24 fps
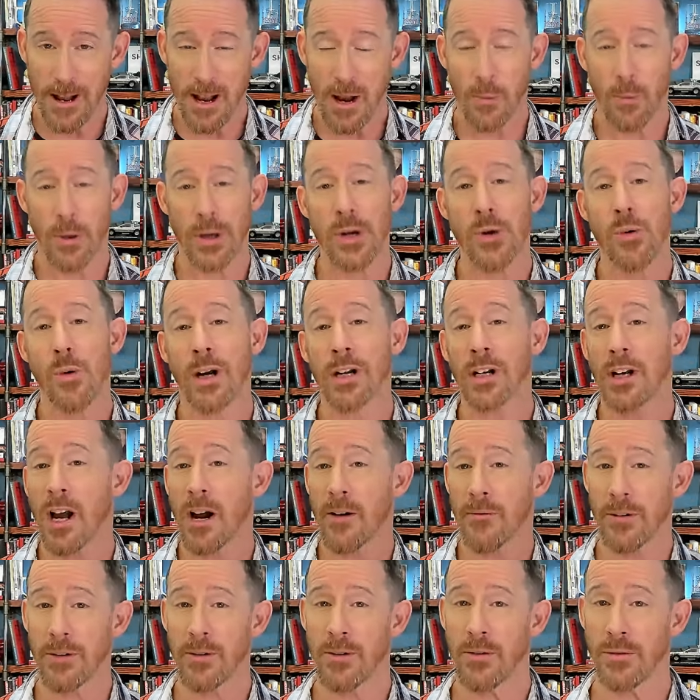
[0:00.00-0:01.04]
And when you
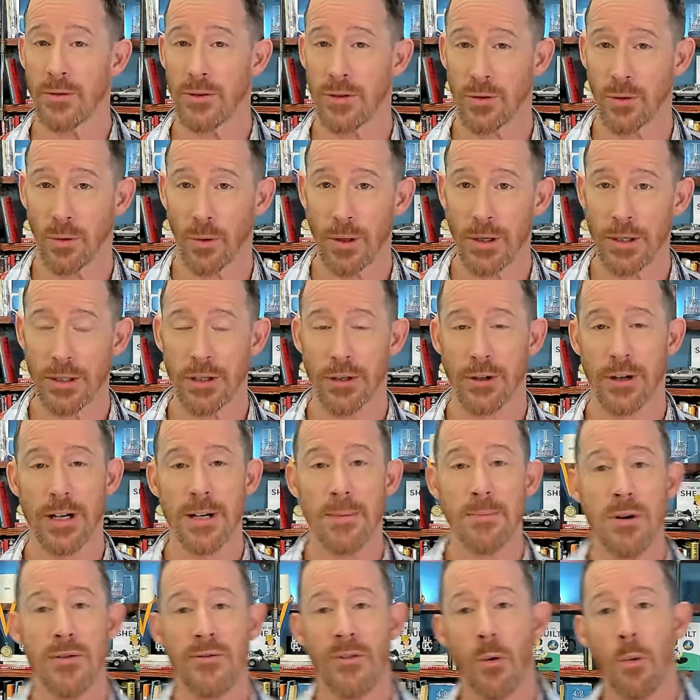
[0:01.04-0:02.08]
uncover those stories, you're going
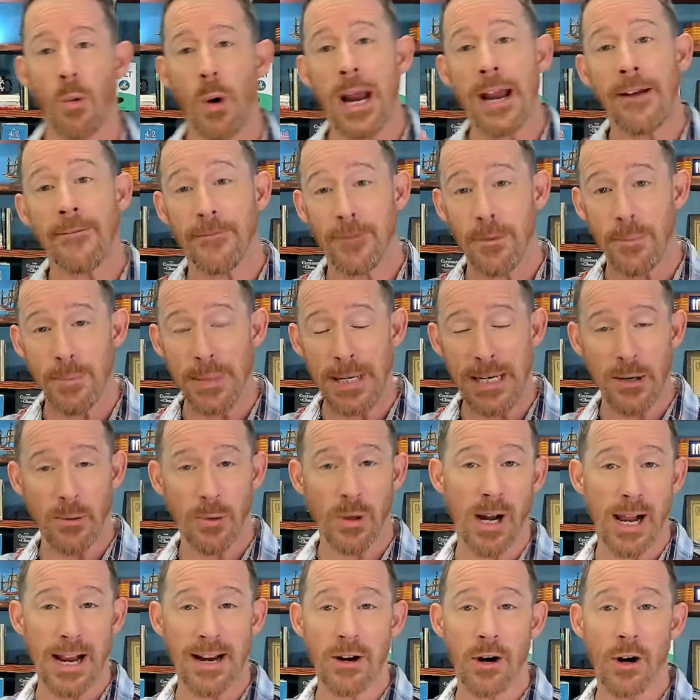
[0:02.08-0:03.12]
to move away from being
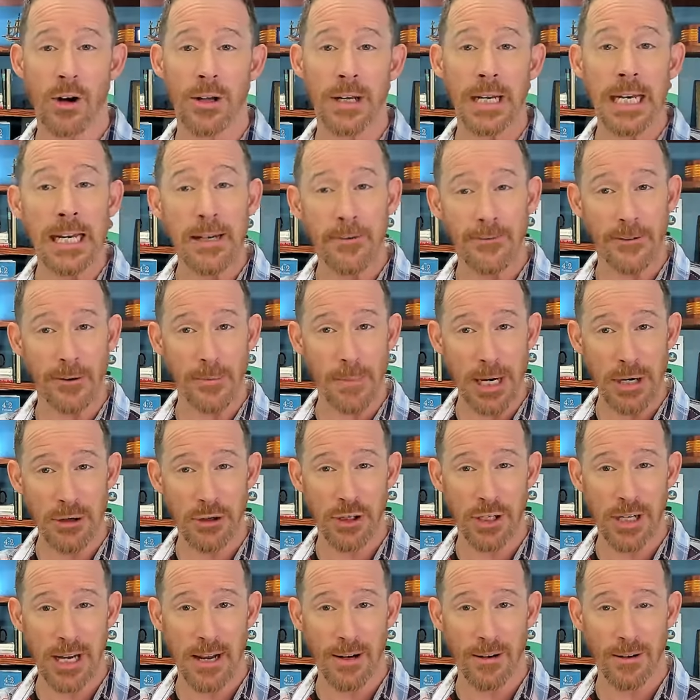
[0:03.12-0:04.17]
what I call an
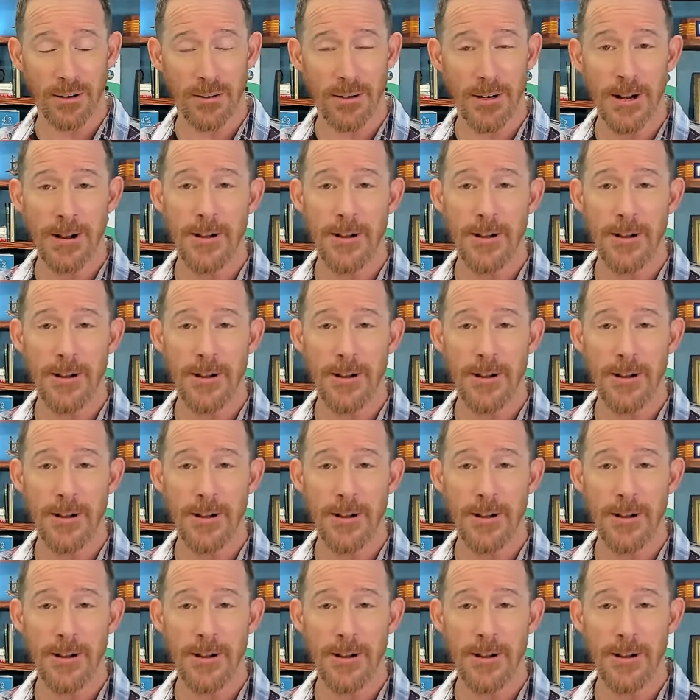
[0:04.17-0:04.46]
information getter